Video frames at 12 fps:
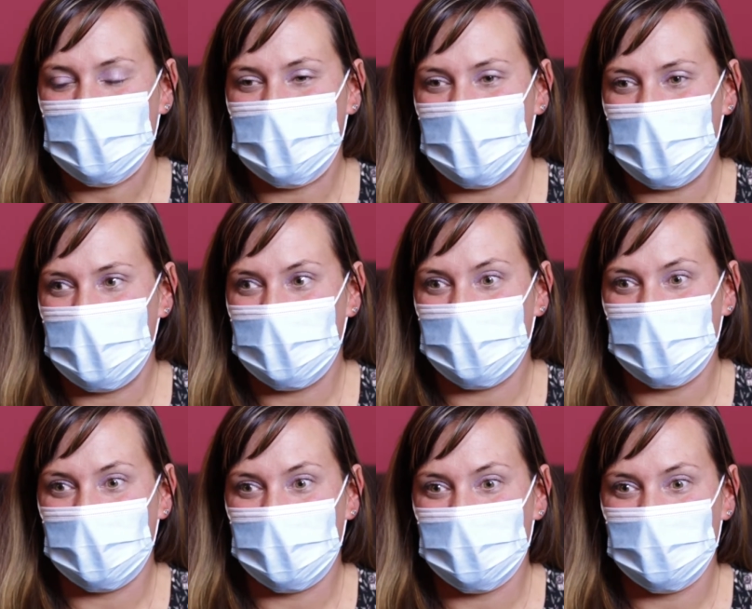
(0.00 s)

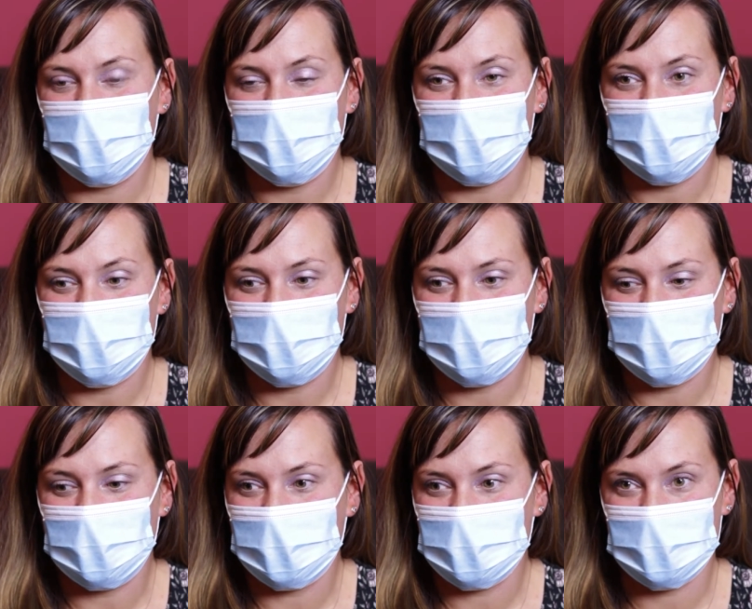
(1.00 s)
And
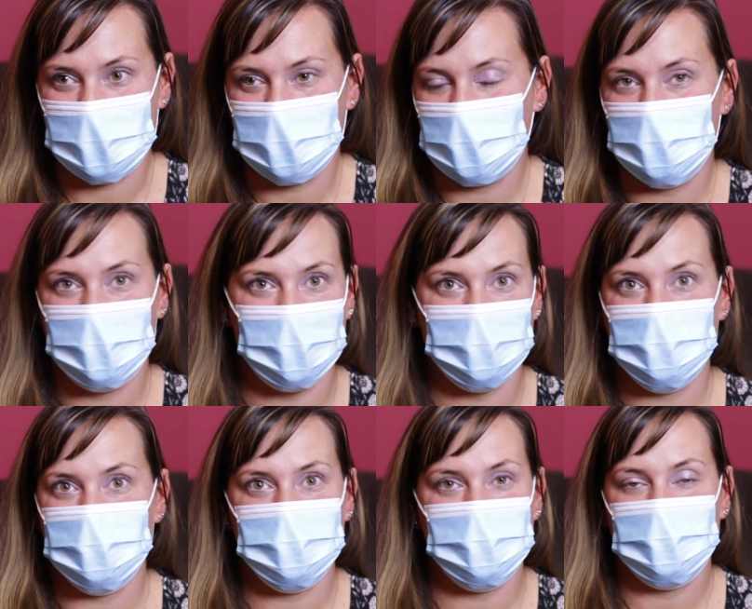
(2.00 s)
the next thing I know, the
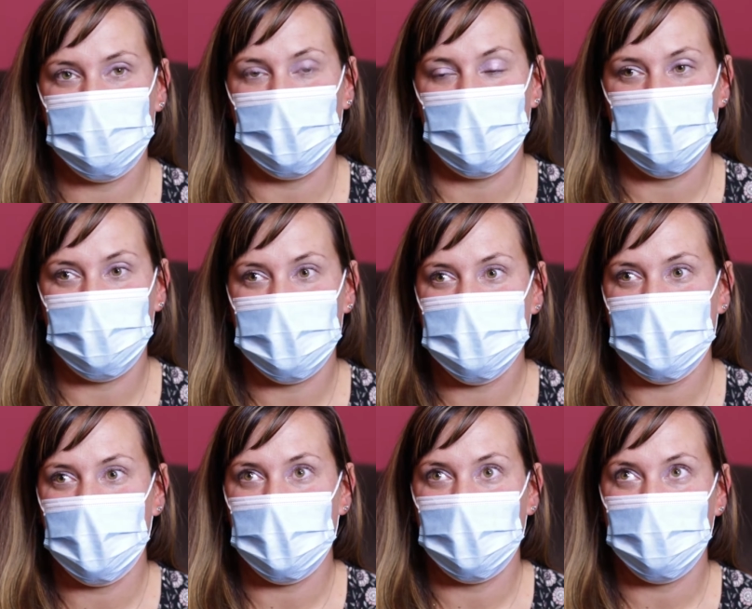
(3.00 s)
doctor's calling me
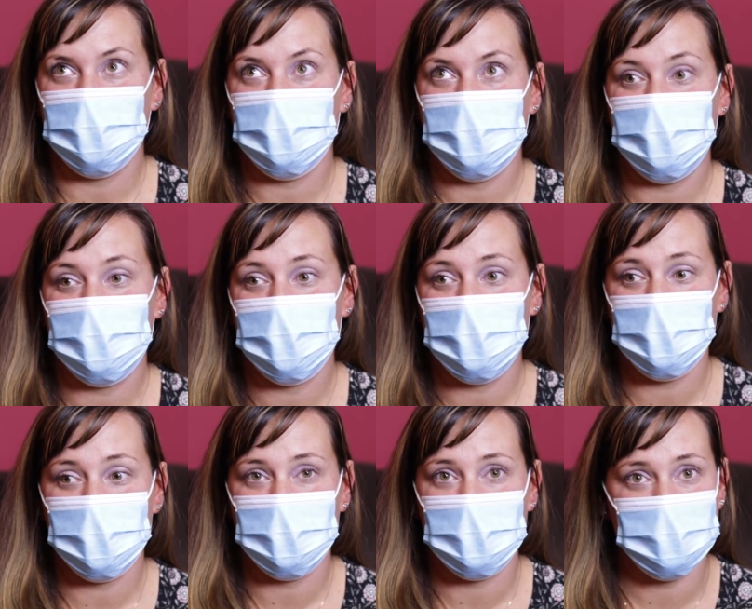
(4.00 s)
saying,
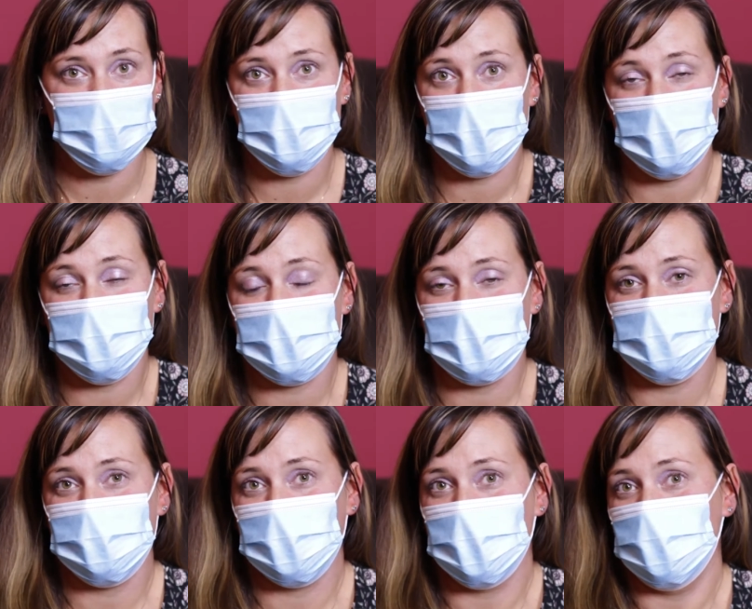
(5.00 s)
this is the worst
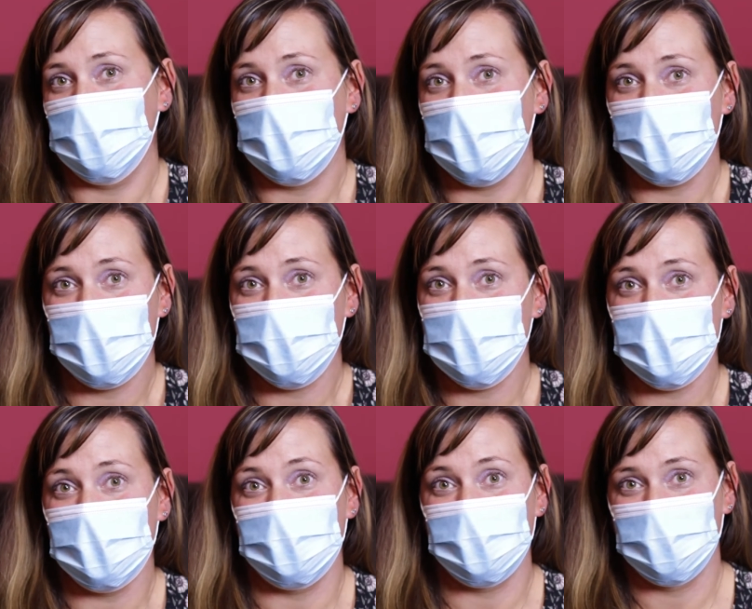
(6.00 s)
case of COVID I've ever
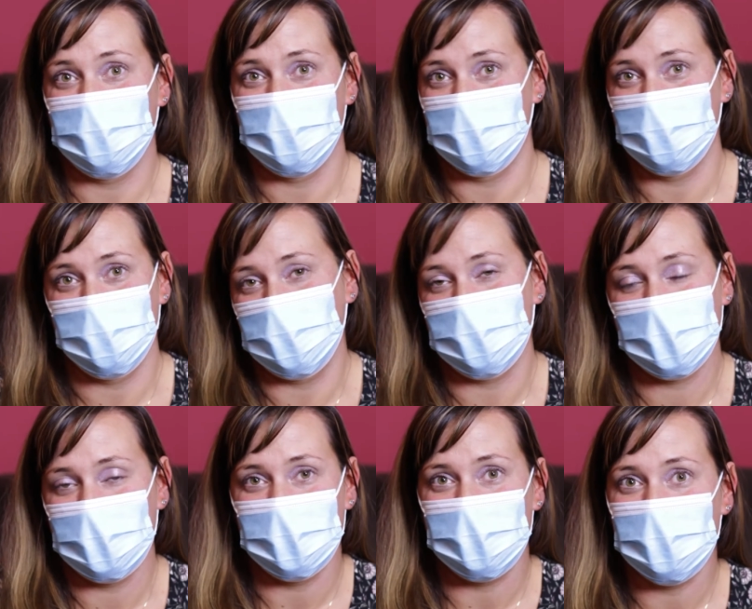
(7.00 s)
seen in a
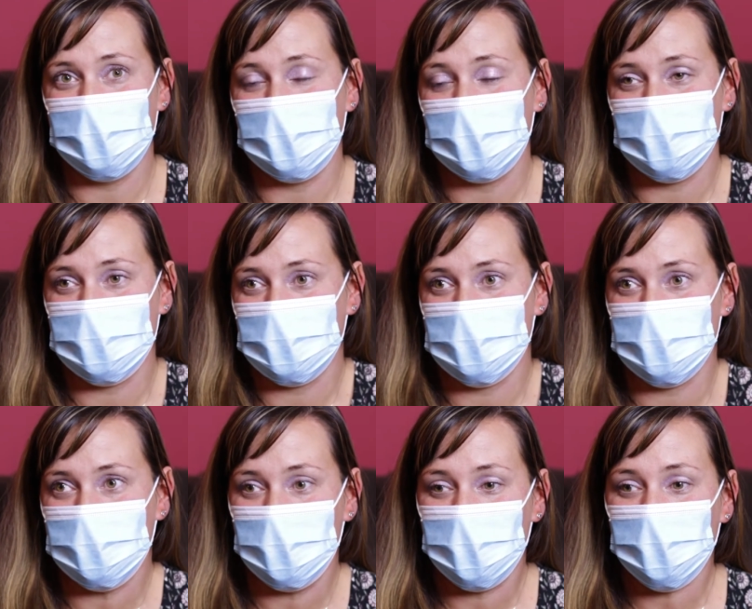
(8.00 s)
kid. This
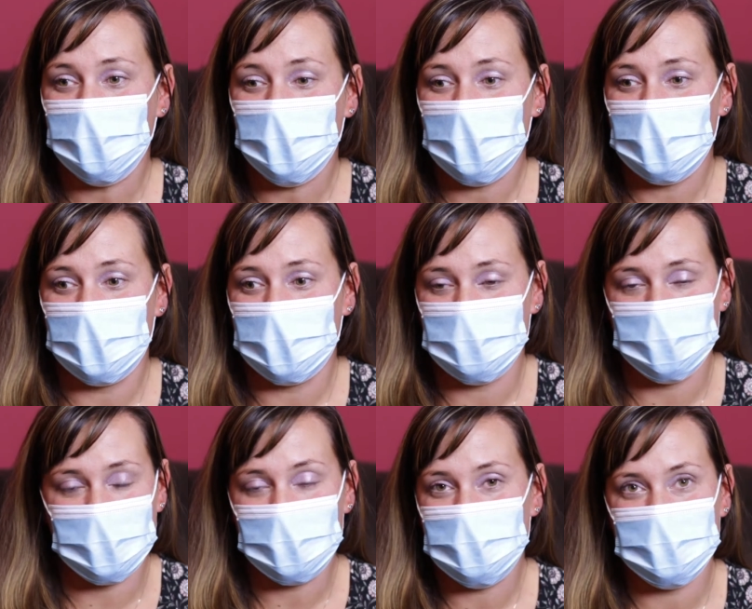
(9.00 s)
is
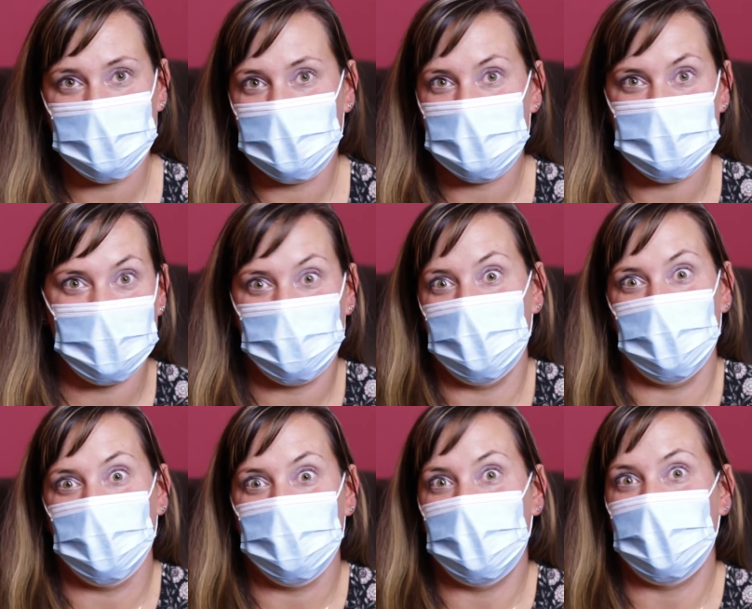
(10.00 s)
something you'd see in a
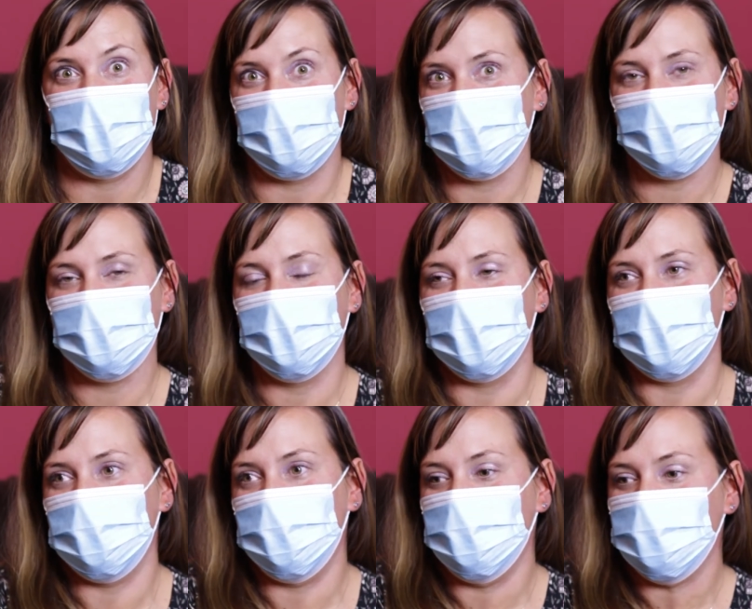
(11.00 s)
70-year-old man.
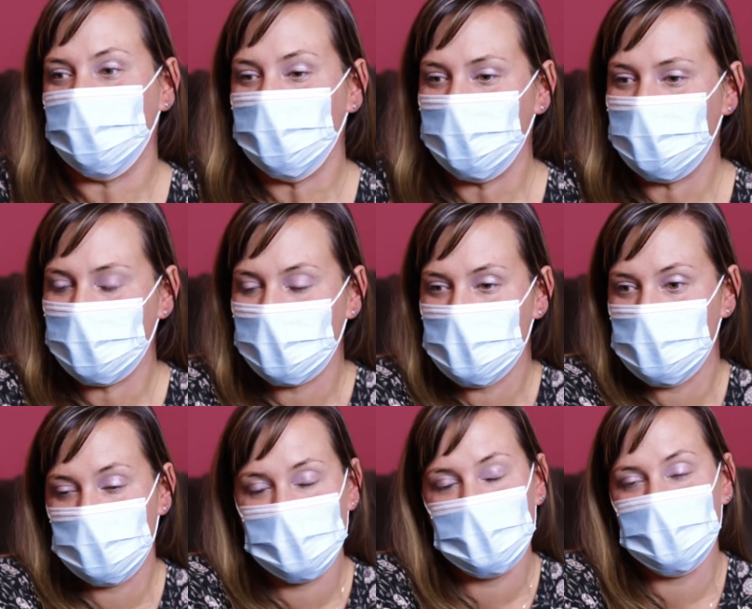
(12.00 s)

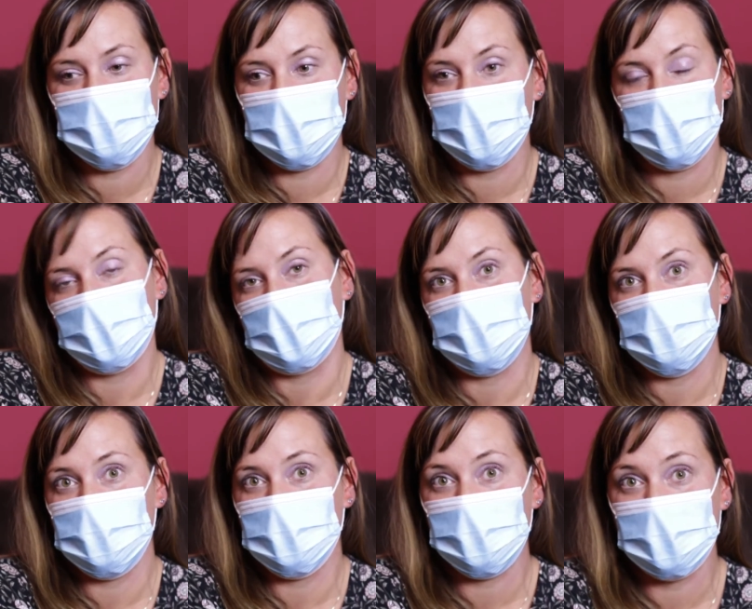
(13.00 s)
So she needs to go to the
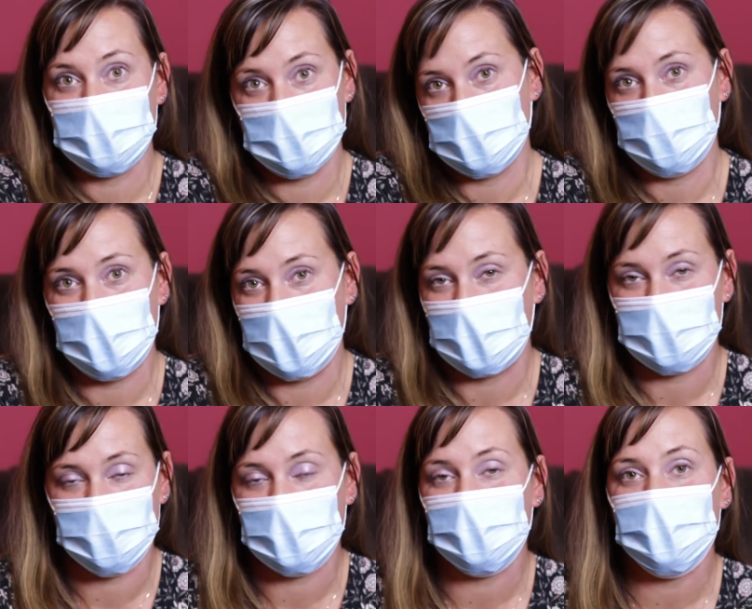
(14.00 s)
hospital, the
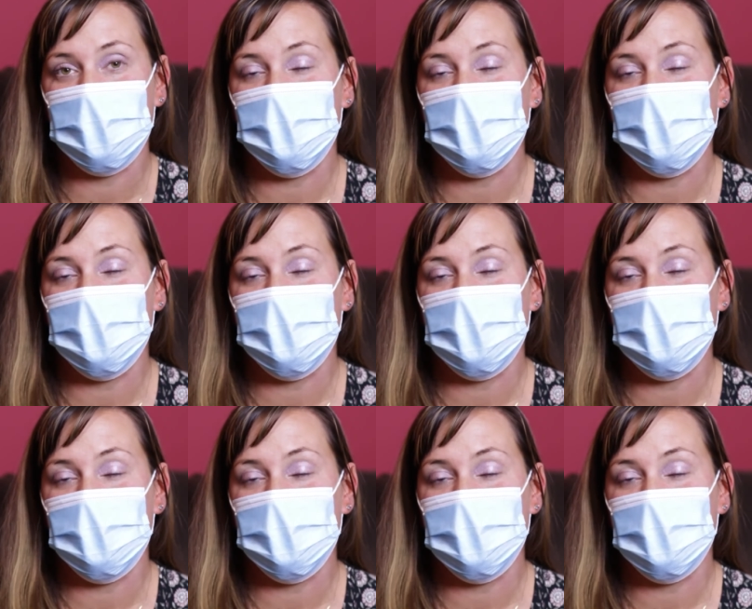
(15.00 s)
pediatric